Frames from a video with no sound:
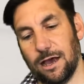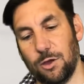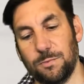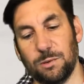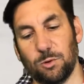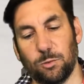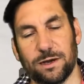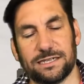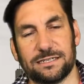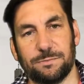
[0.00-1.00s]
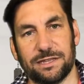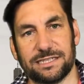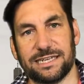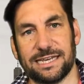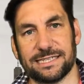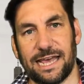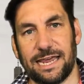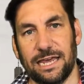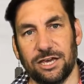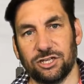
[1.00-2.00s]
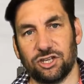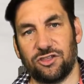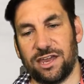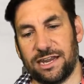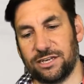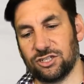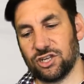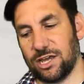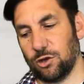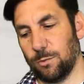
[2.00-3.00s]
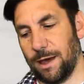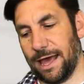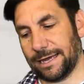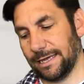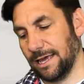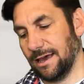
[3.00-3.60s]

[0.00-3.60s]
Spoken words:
openable by the TSA should they need to check your bag.